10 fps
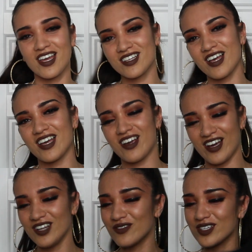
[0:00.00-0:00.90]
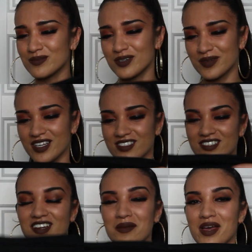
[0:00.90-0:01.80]
and I kind of want to put my
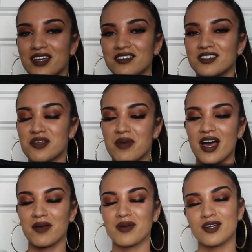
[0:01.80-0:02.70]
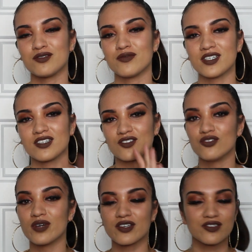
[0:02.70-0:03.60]
Instagram handle on the back, but I don't know if that's like
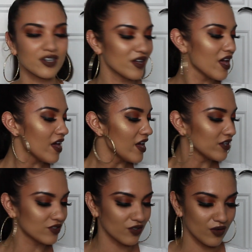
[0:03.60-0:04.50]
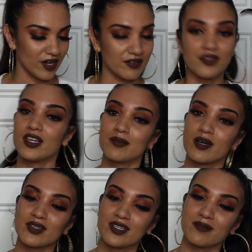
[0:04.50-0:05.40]
too extra, so I'll think
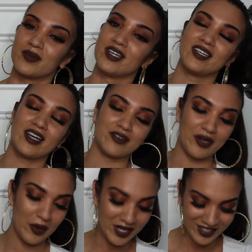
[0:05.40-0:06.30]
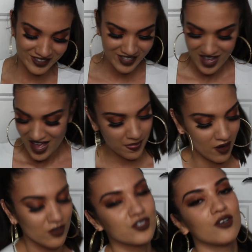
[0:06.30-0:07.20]
about it, but I don't know.
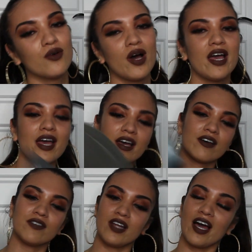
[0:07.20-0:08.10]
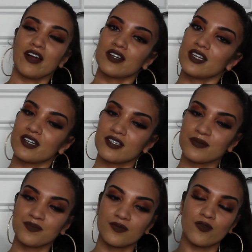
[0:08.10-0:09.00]
Also, I have an iron
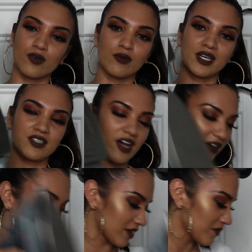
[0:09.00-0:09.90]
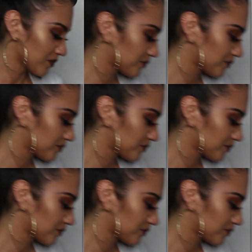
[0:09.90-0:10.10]
here for when it gets ironing.